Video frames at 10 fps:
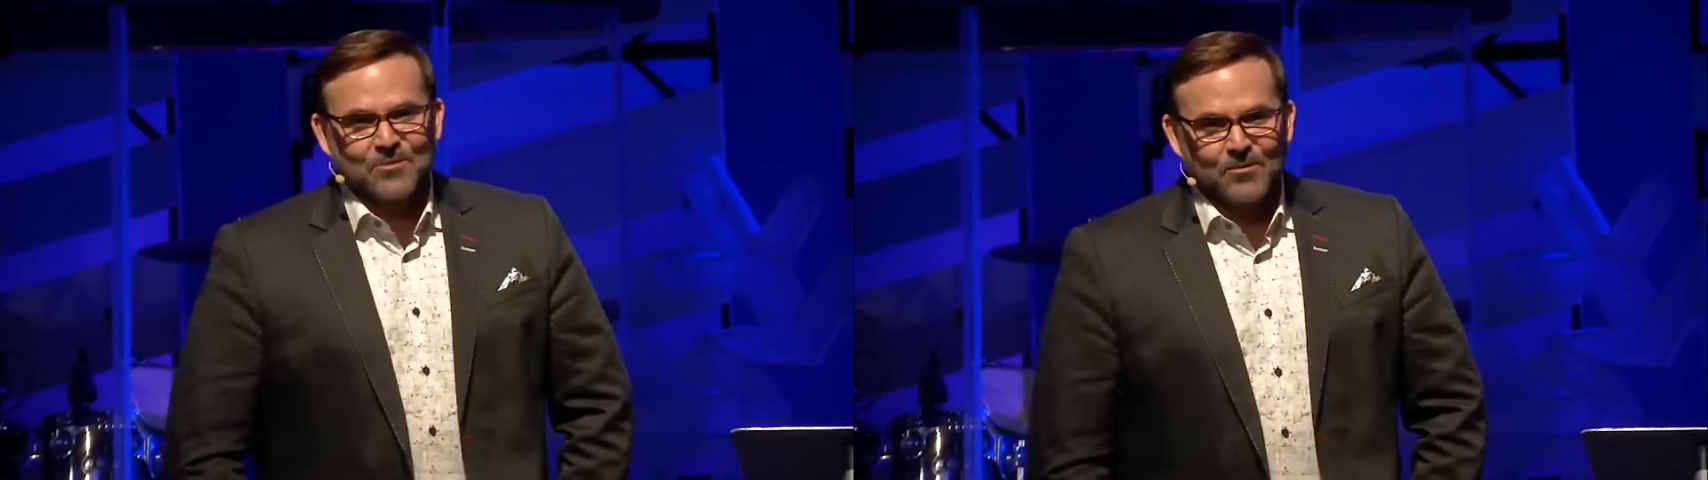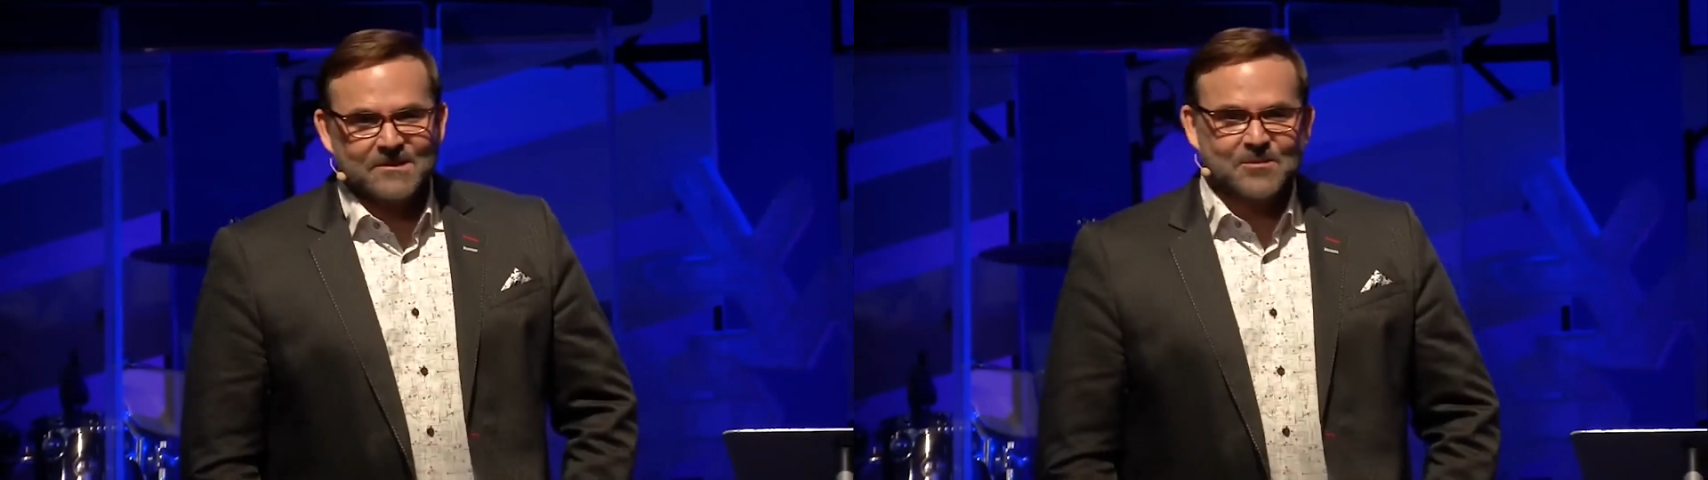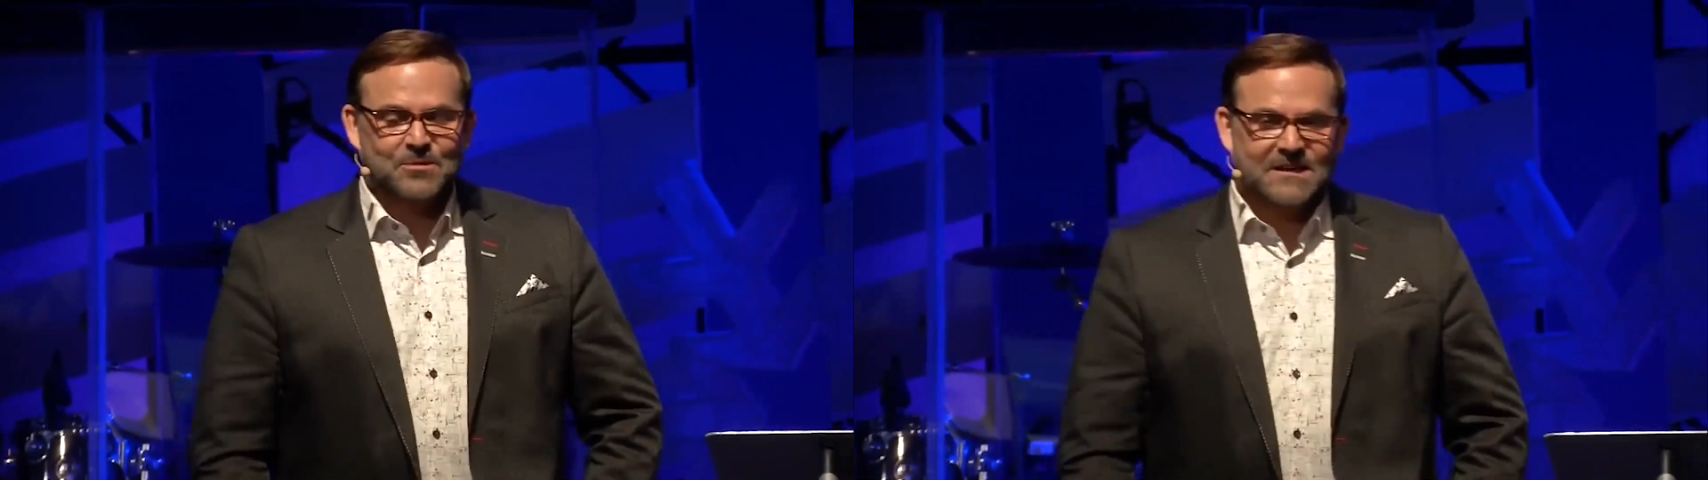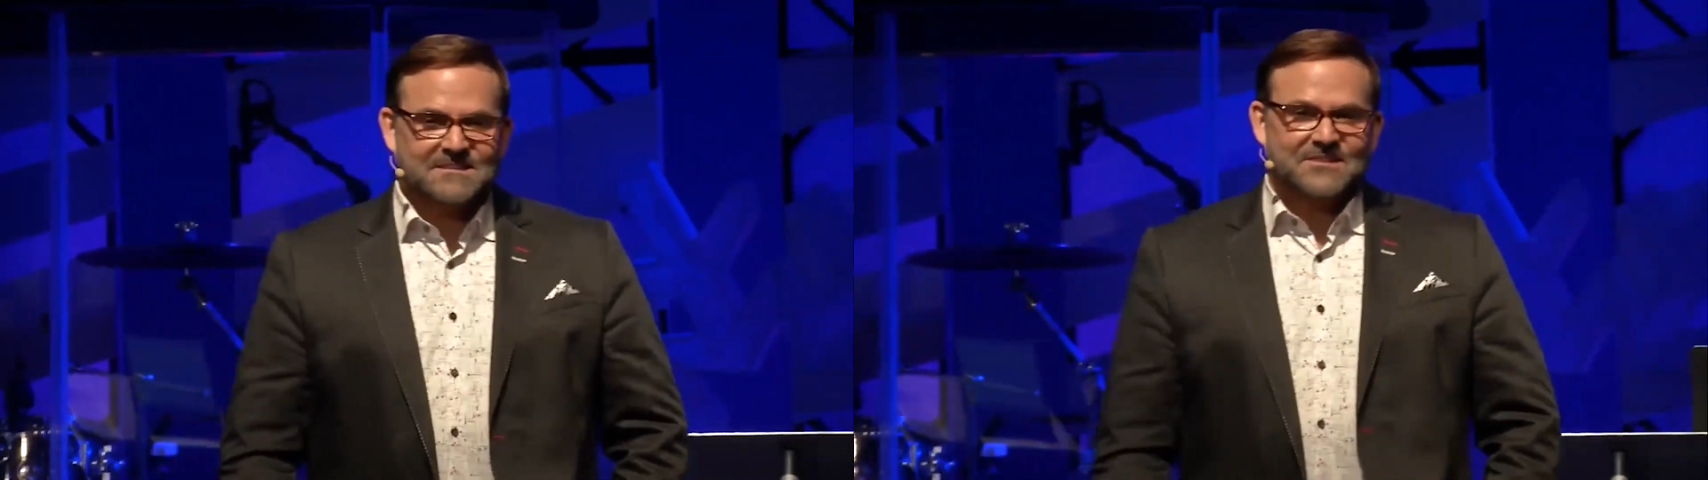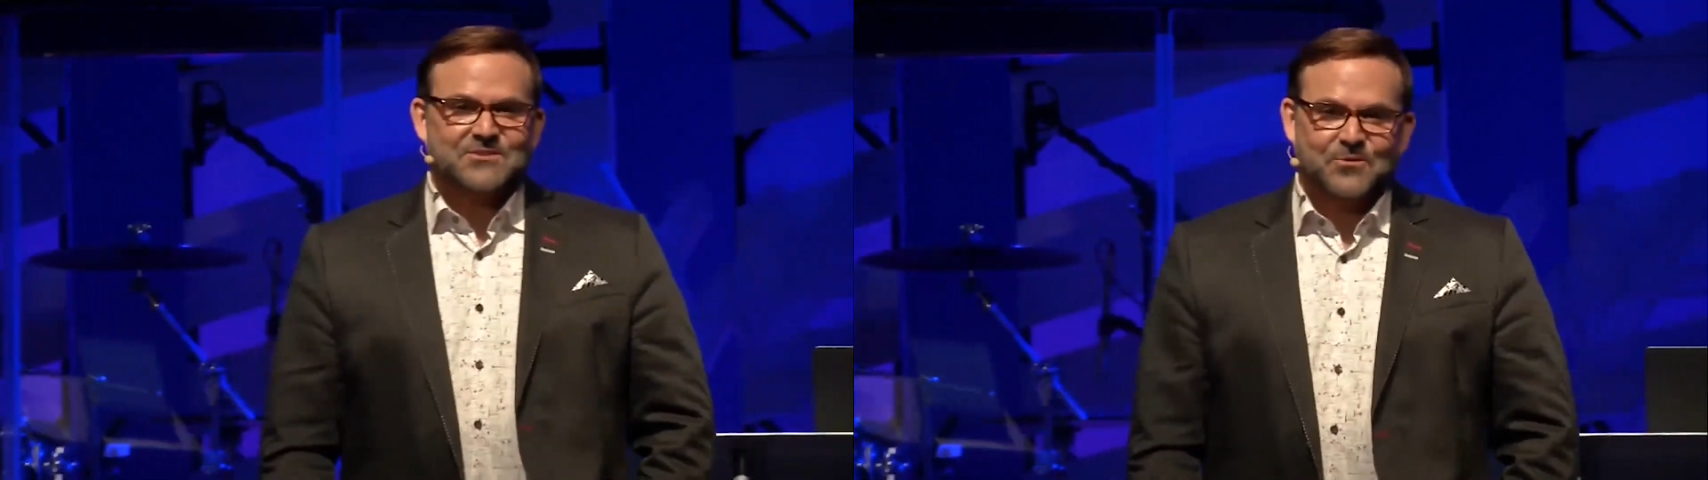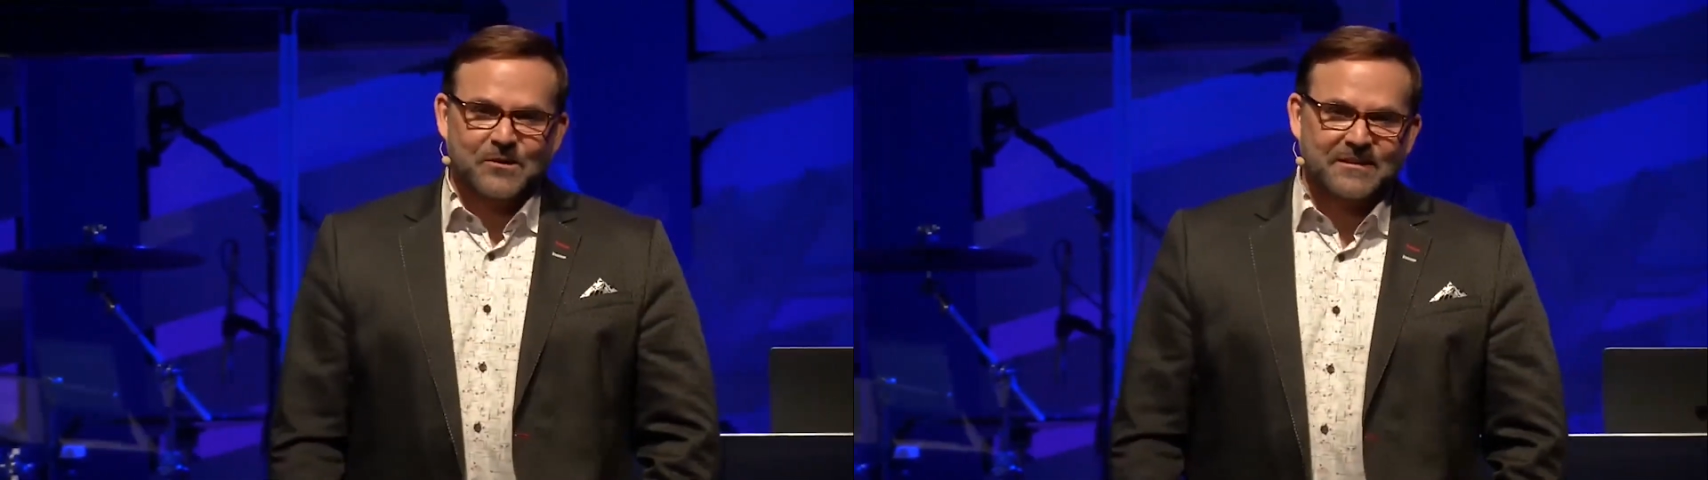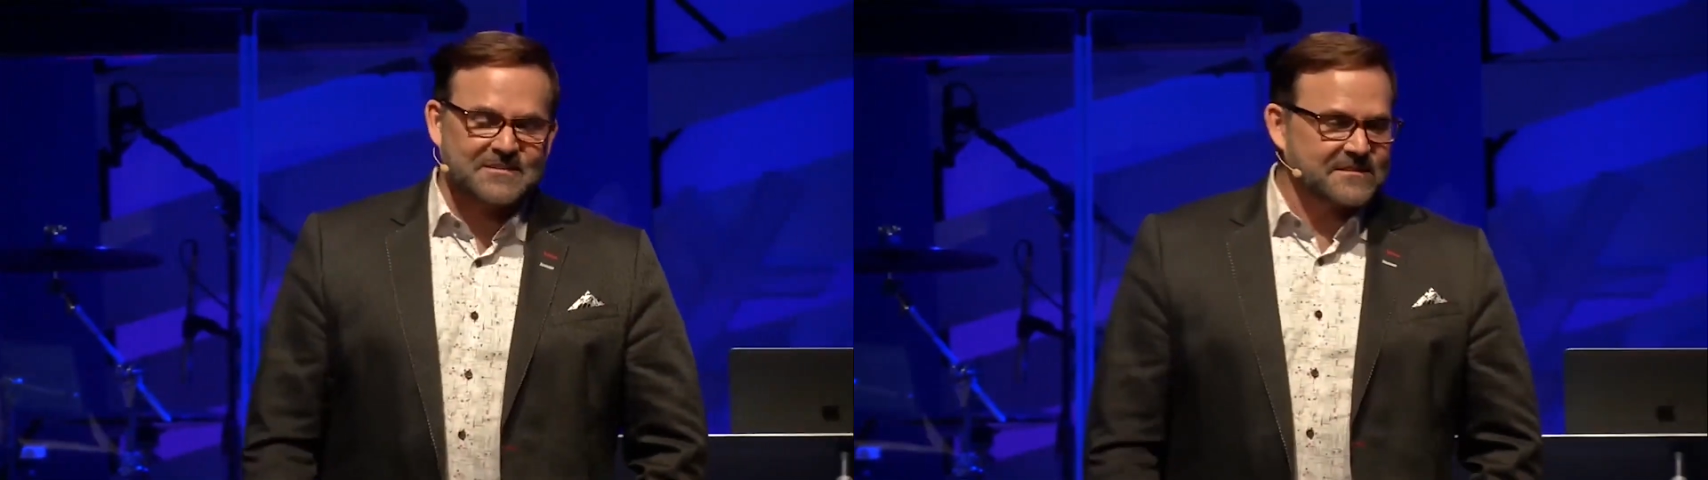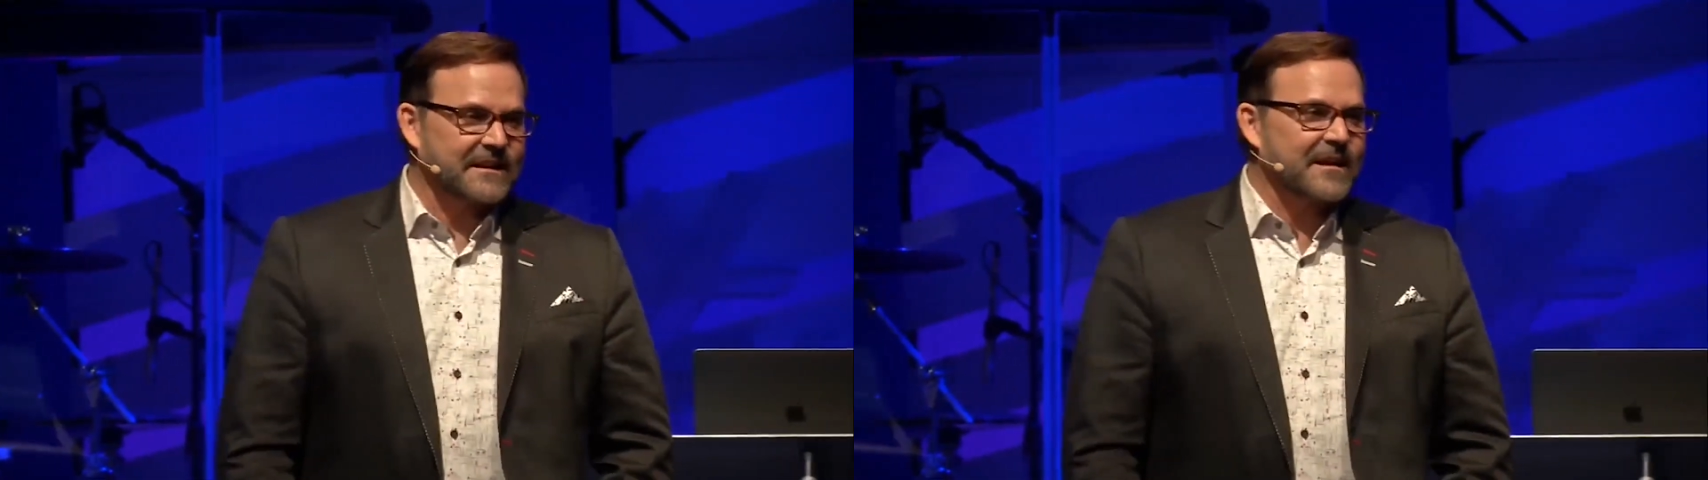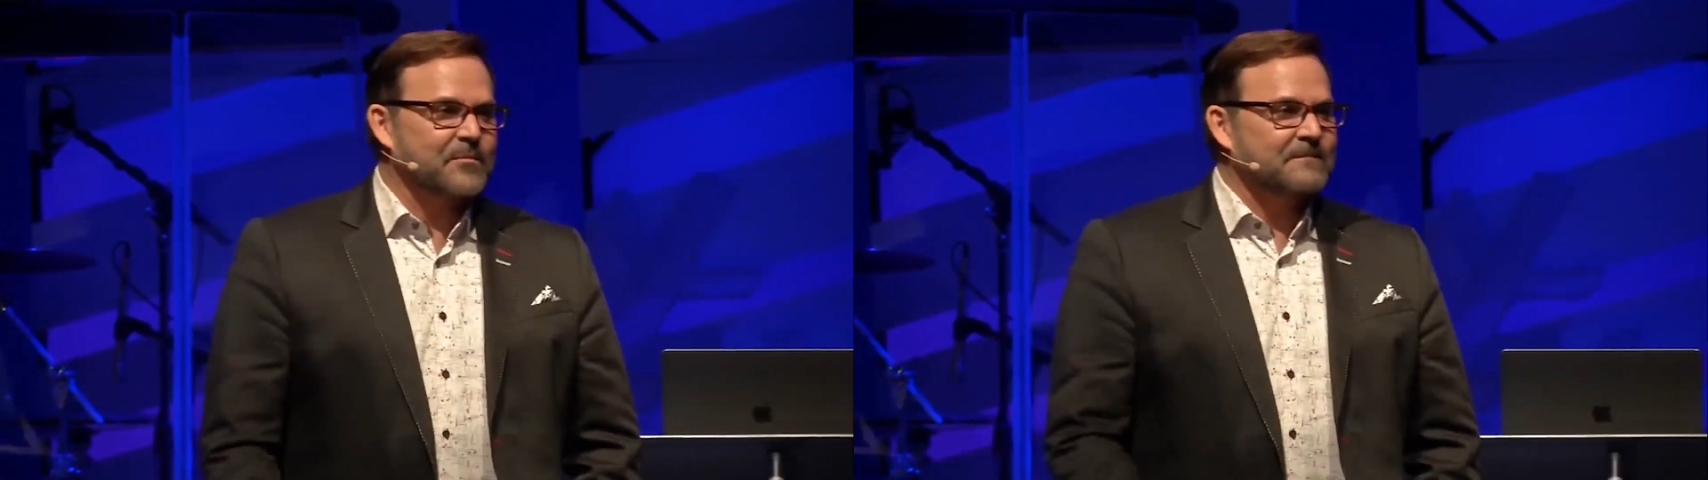we're really blessed that you're with us today.